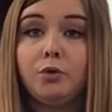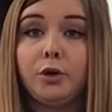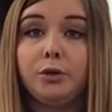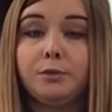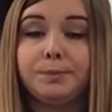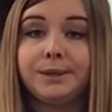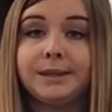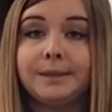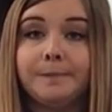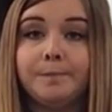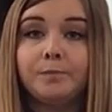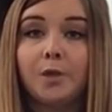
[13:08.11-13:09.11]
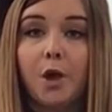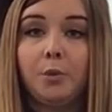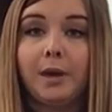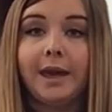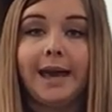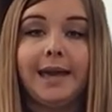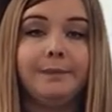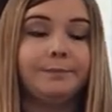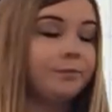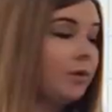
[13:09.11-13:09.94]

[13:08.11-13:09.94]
groups. Okay,